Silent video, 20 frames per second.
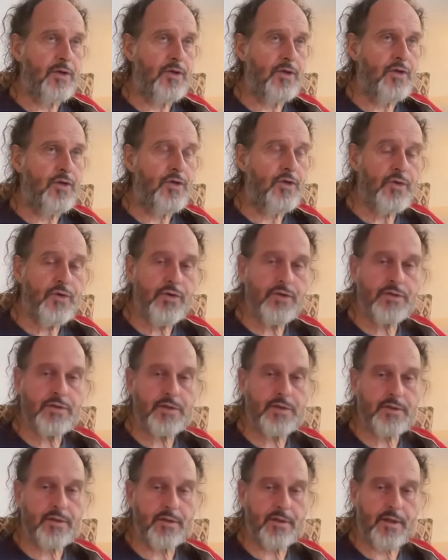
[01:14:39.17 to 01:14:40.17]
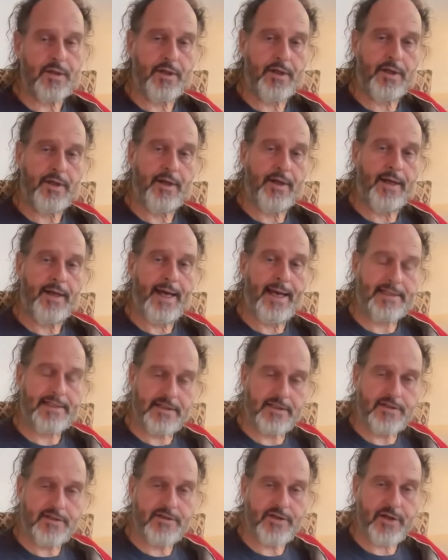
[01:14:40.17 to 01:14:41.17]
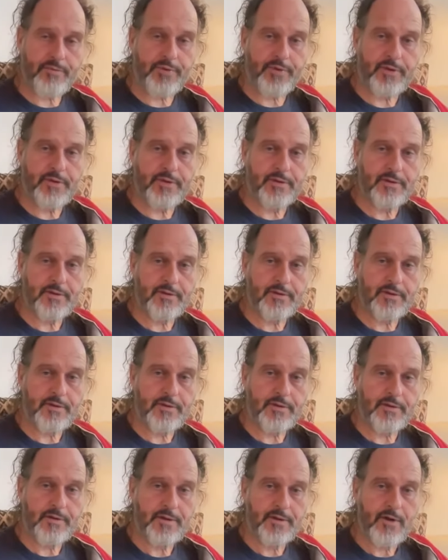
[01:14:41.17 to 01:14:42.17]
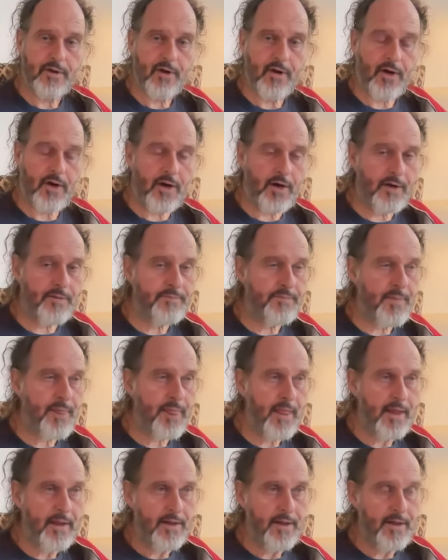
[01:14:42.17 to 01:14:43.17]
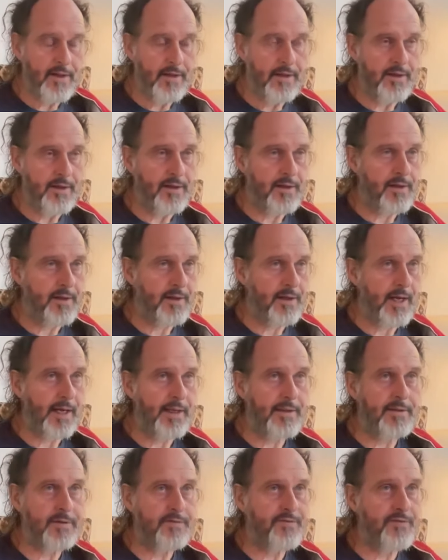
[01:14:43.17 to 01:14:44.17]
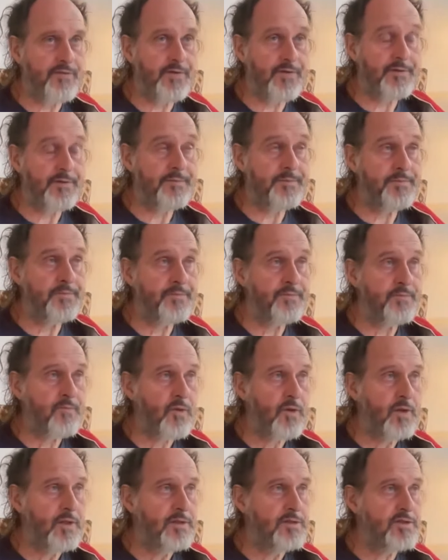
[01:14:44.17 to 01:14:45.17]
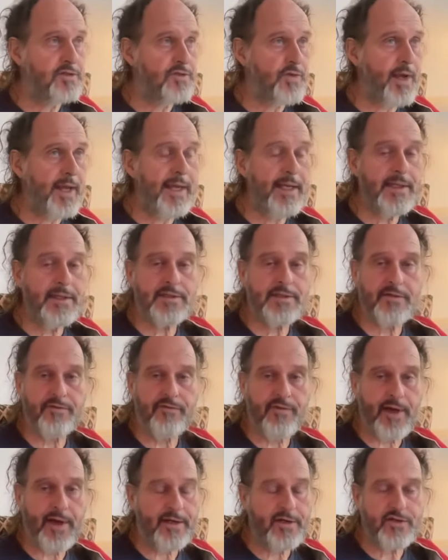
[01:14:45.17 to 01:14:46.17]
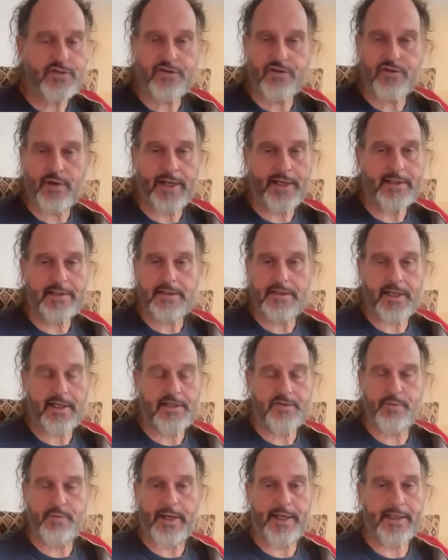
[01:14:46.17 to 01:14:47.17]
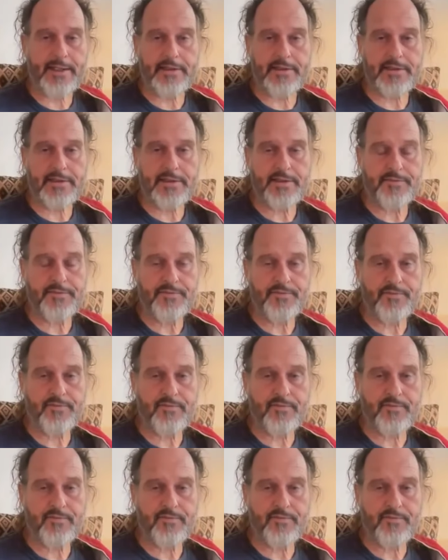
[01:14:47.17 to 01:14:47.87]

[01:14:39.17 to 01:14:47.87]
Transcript: huge acid trip, or a kind of strange, very strange experience,